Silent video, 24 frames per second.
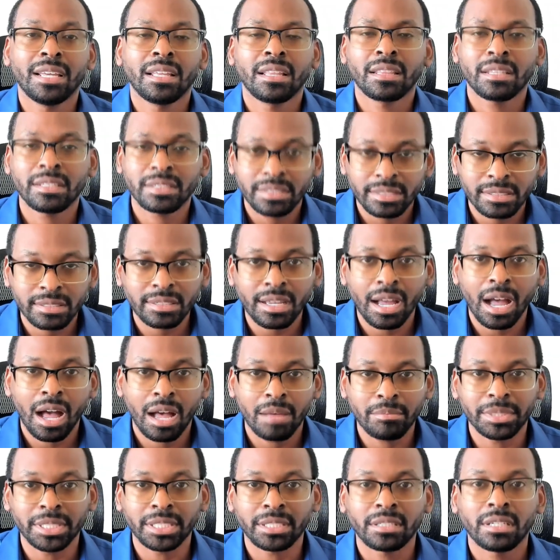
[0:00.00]
This is
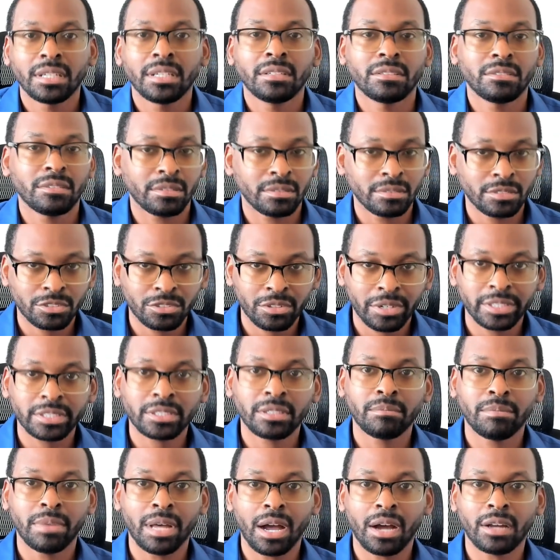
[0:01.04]
common, don't stress
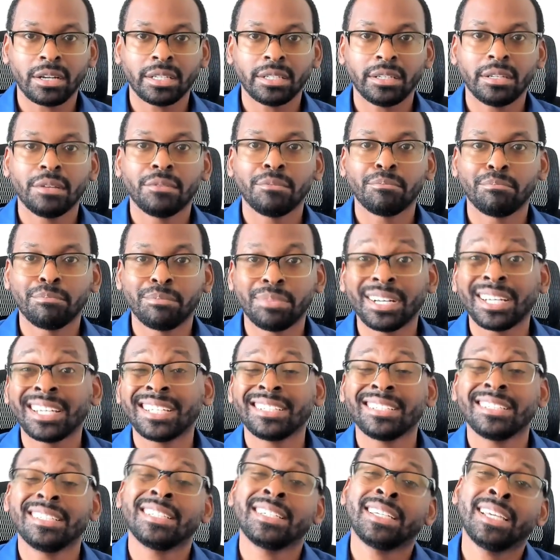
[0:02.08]
about it,
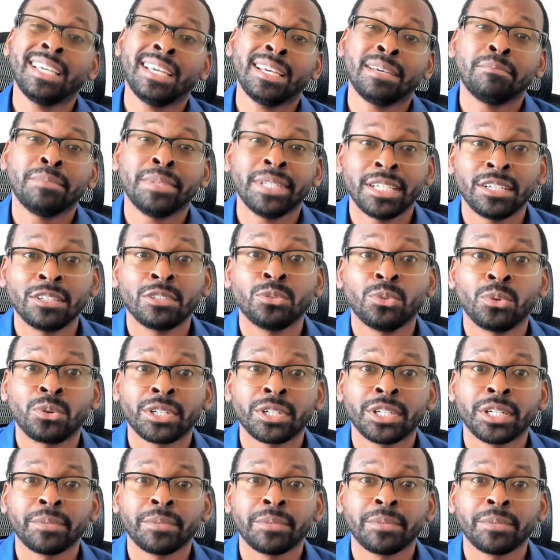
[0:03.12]
but it can't be ignored.